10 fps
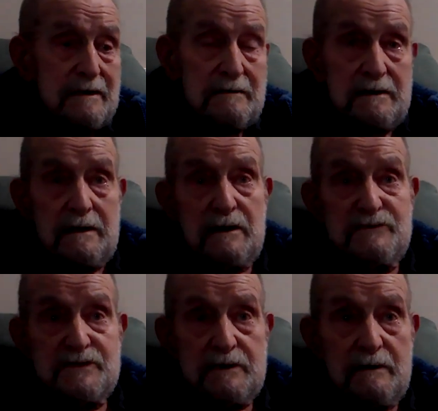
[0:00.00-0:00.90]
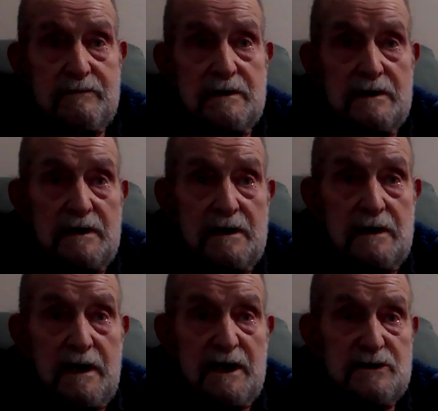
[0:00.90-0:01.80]
light stuff,
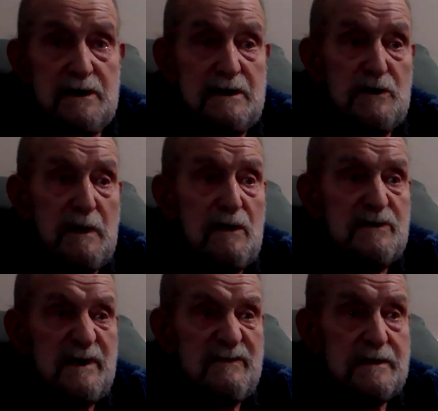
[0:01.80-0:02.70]
explosives.